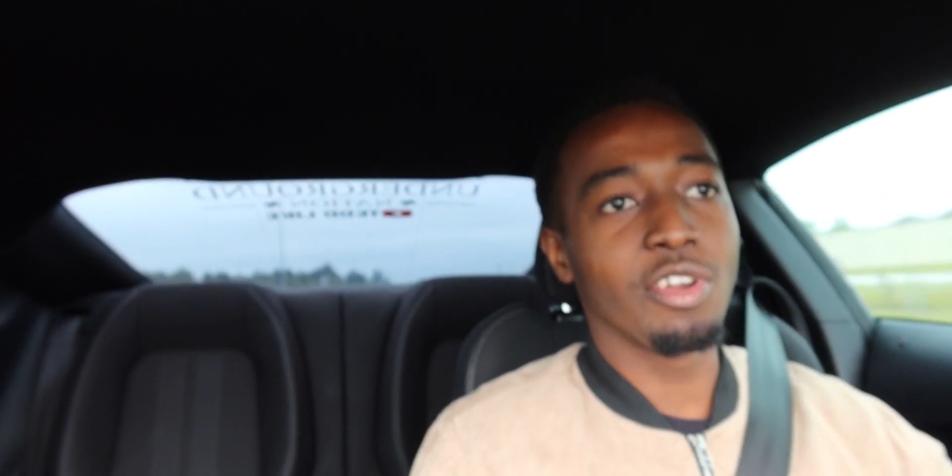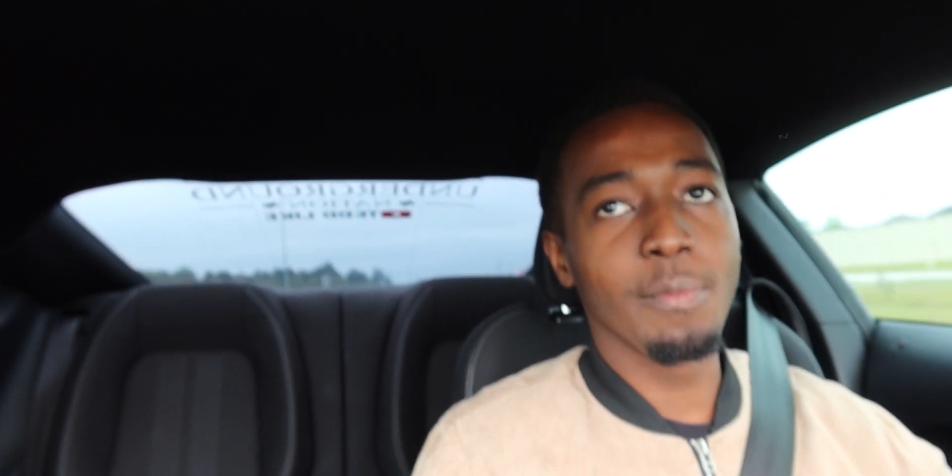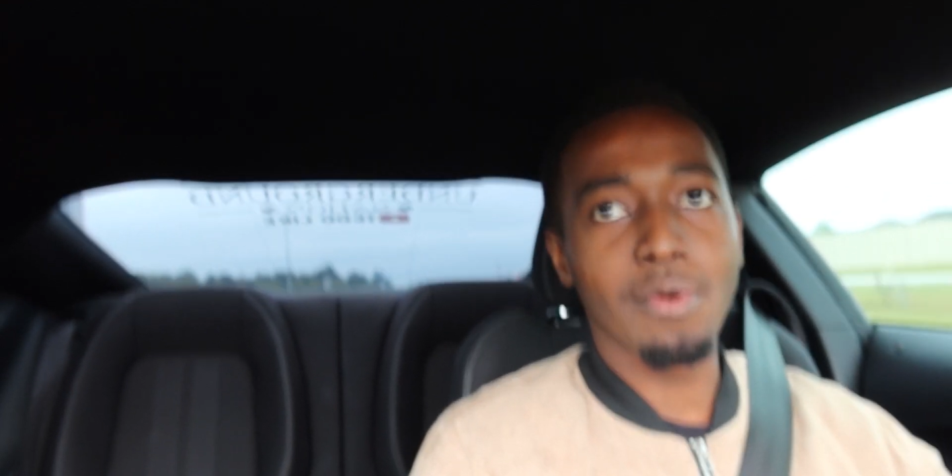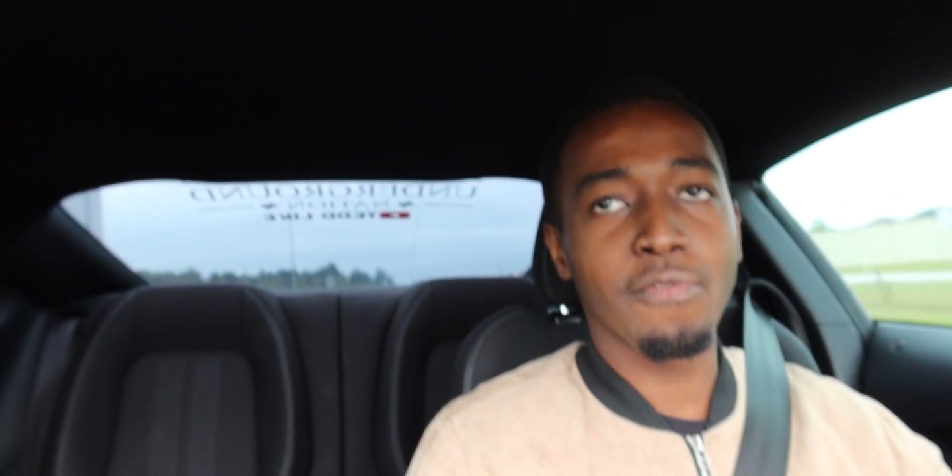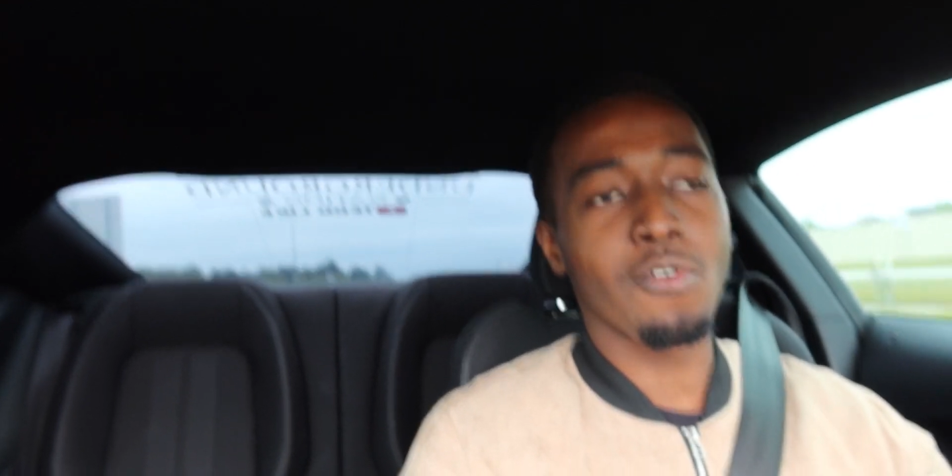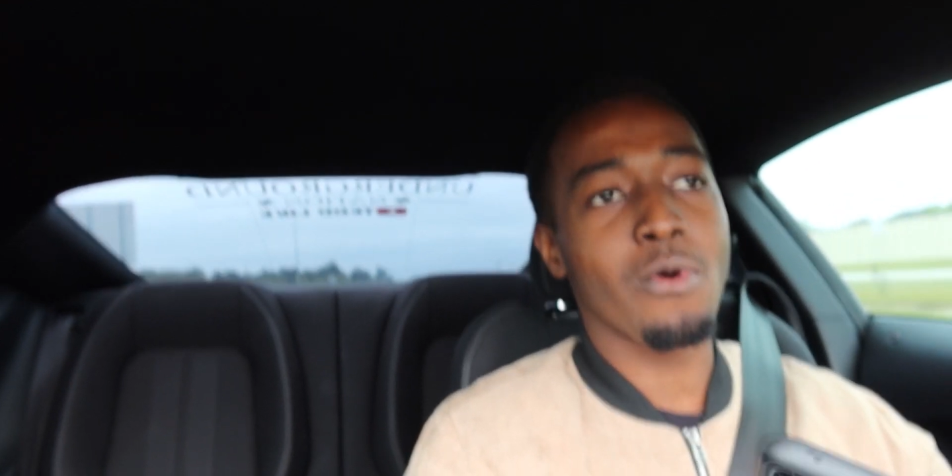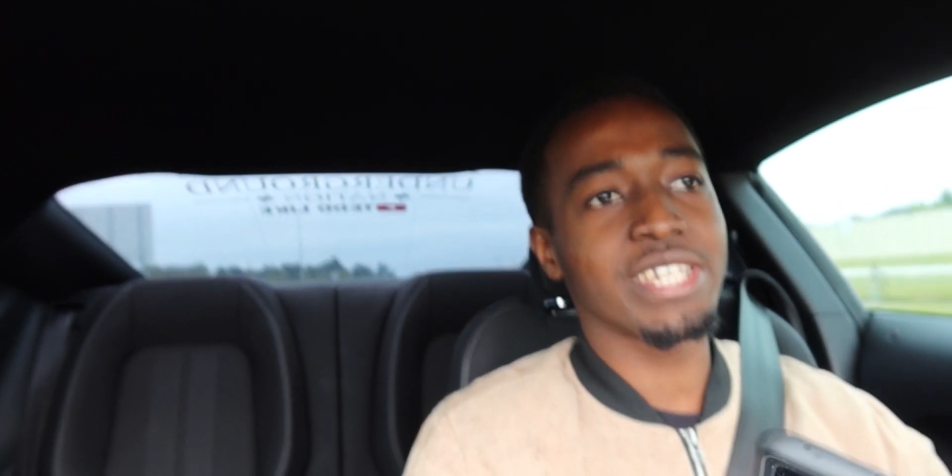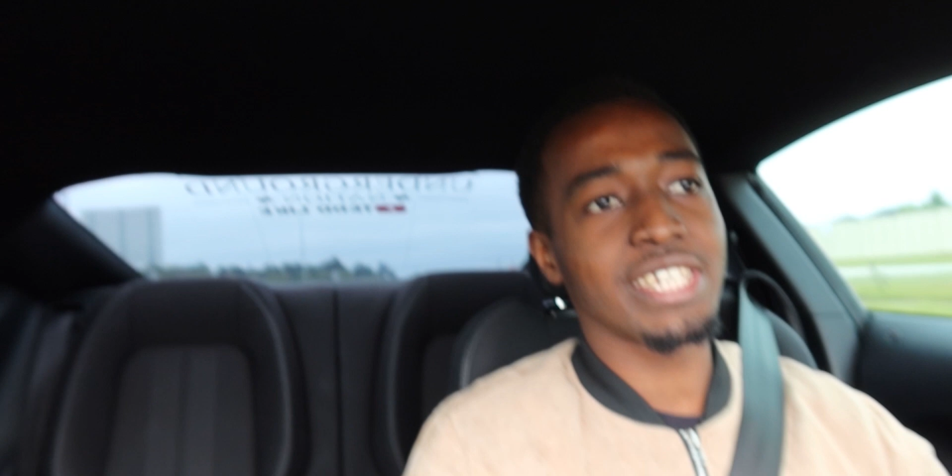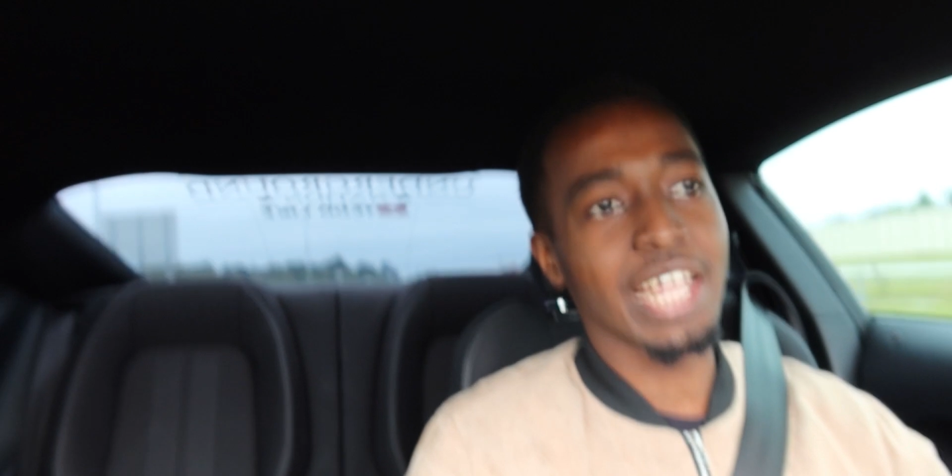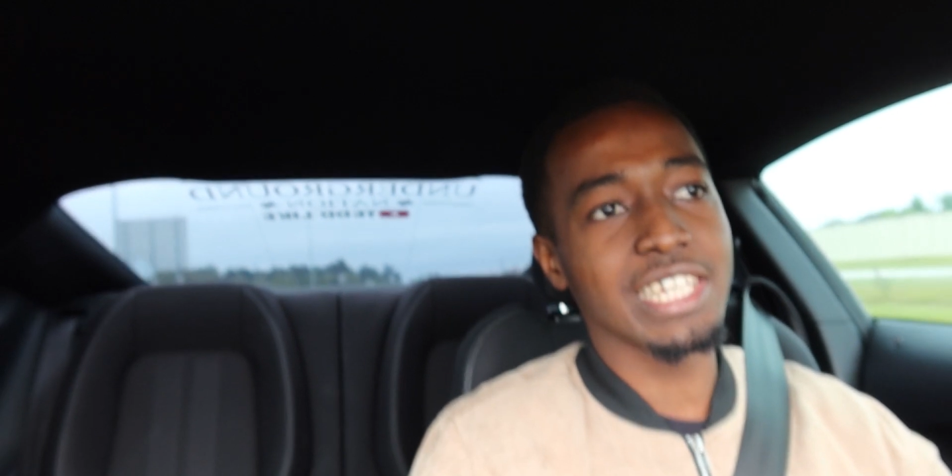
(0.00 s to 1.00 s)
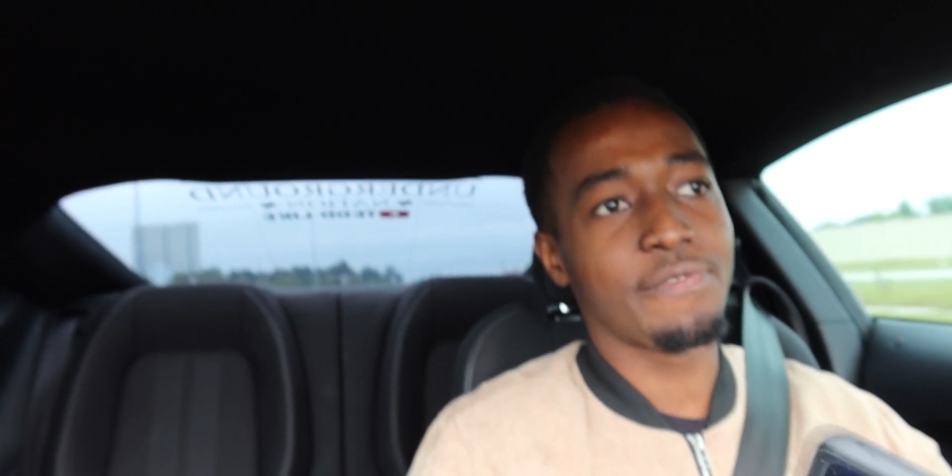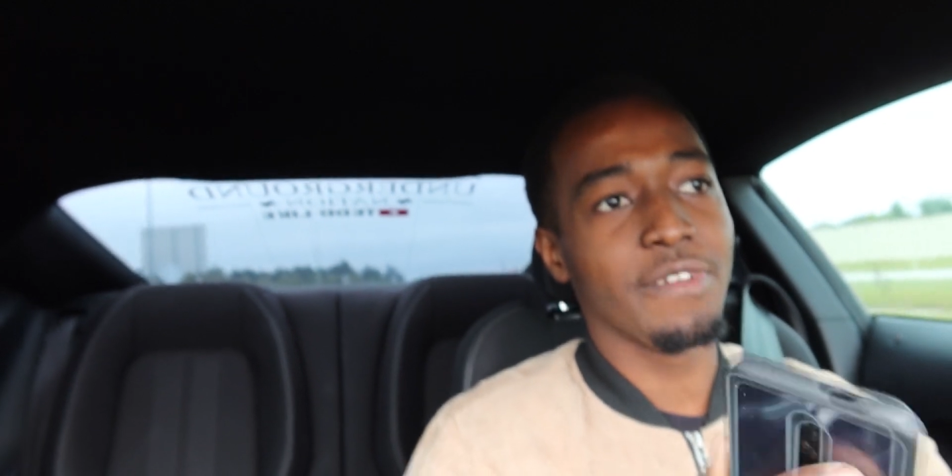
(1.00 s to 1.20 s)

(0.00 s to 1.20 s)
3.41 seconds